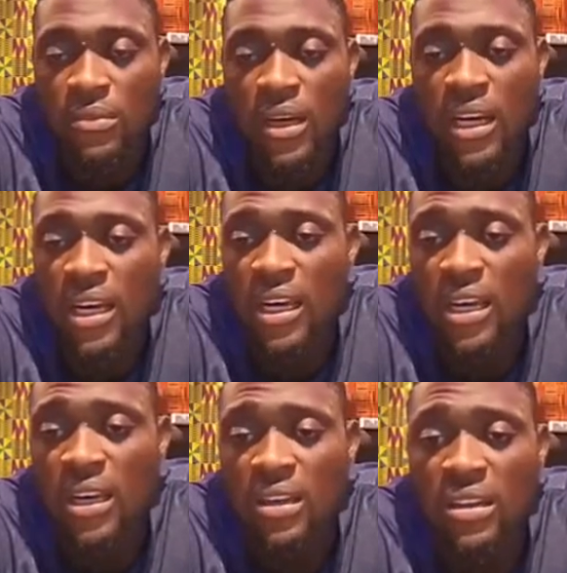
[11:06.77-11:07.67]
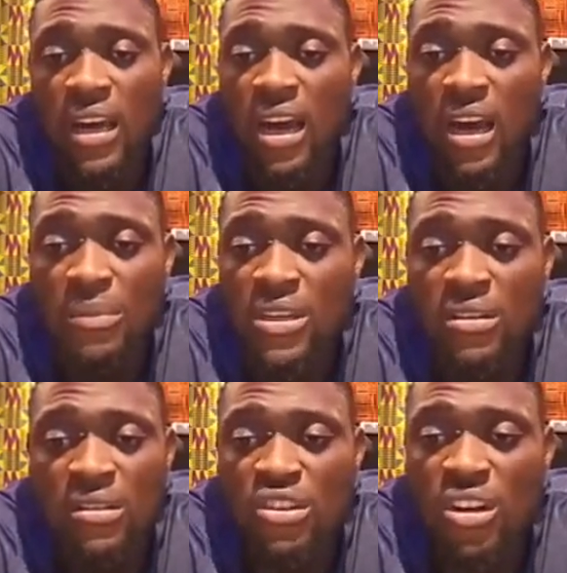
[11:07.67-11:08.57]
And I mean,
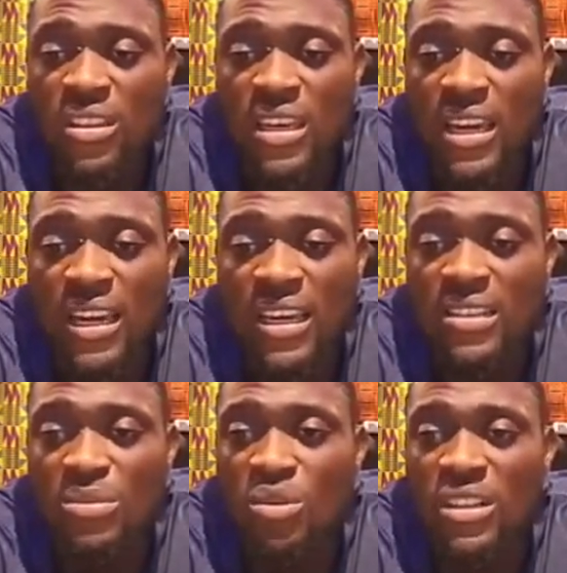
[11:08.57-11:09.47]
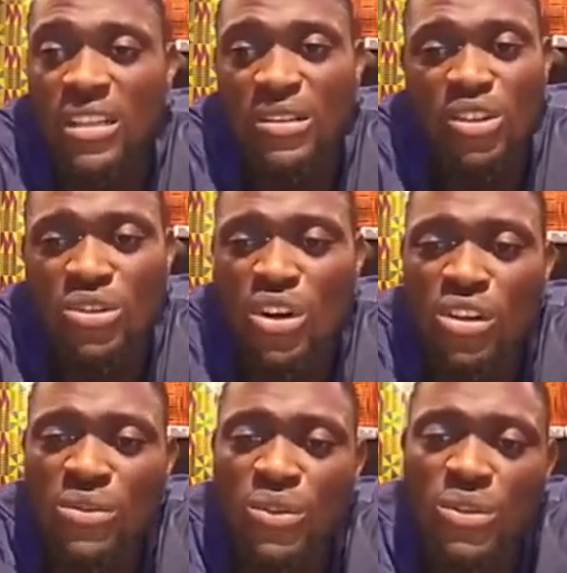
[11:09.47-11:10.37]
nothing against Montez.
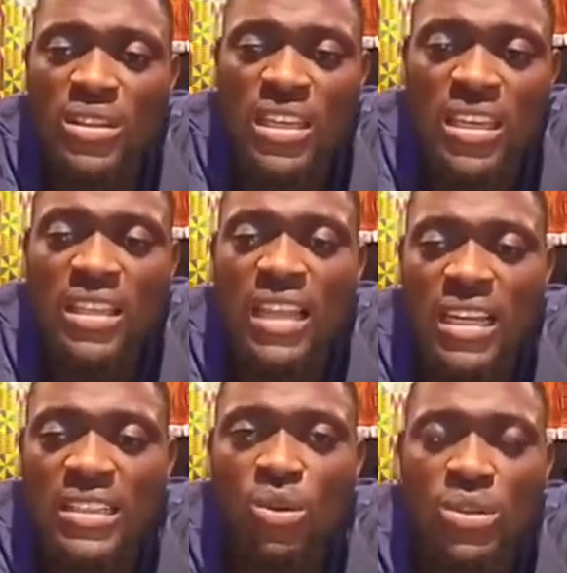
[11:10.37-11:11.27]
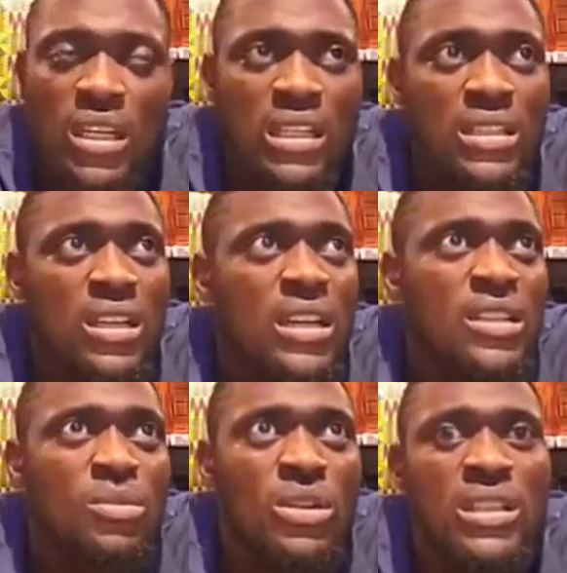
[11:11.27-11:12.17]
All of those thinking that, oh, Salatiel
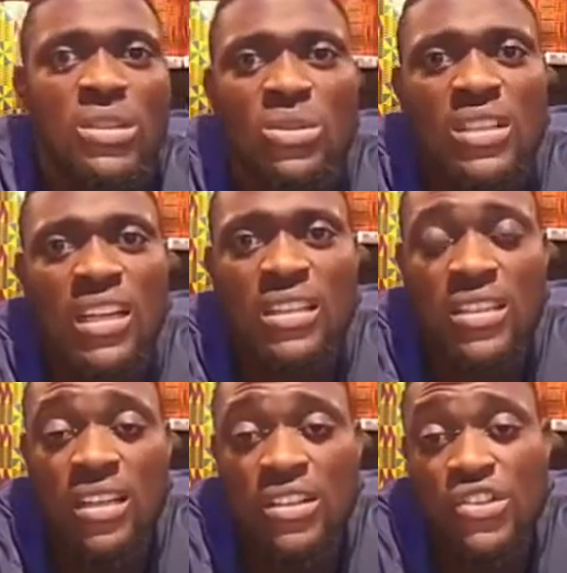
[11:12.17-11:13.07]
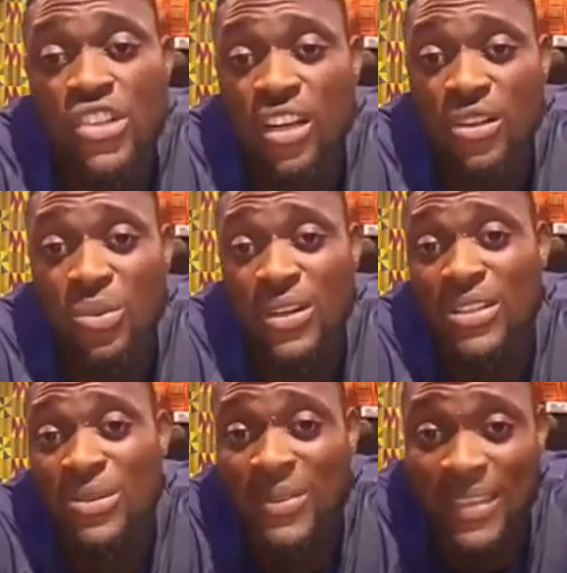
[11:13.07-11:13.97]
hates Montez, oh, Salatiel is jealous. What
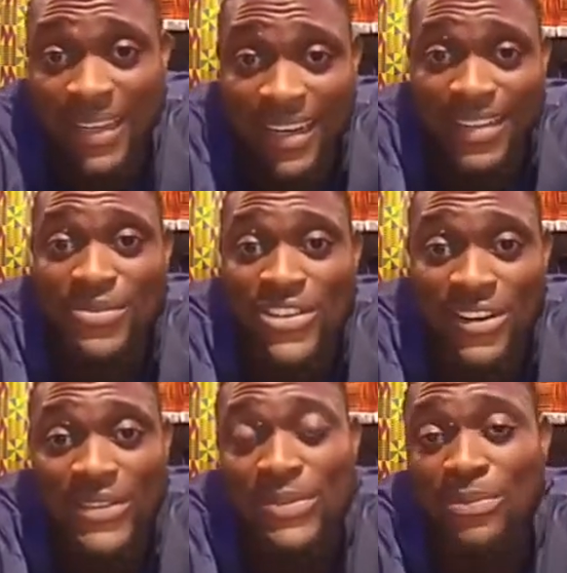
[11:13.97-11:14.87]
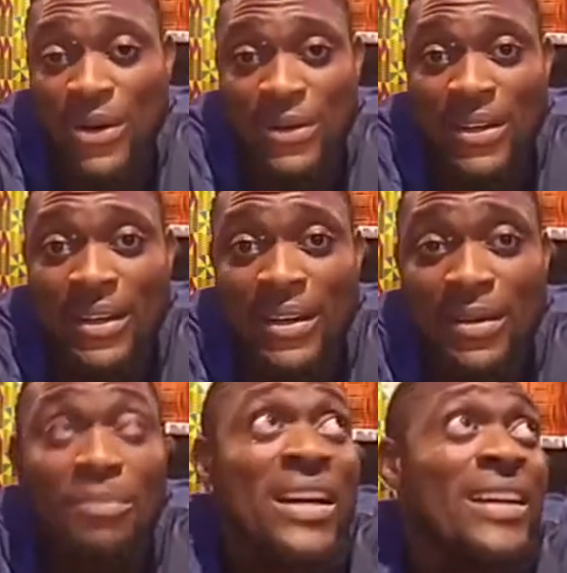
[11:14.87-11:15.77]
do you think I am jealous about?
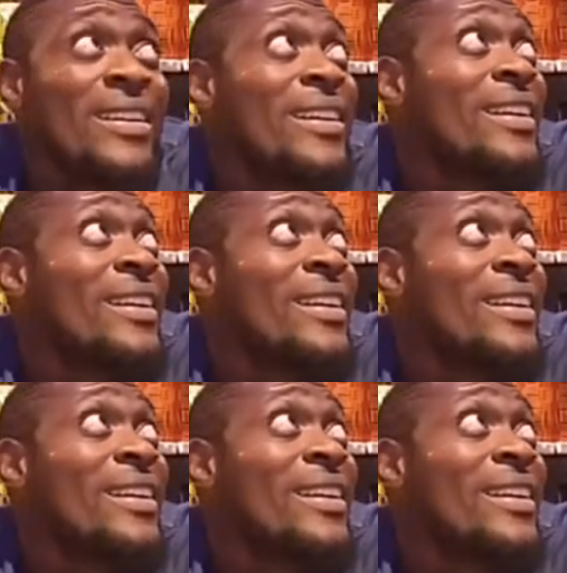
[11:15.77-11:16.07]
Man,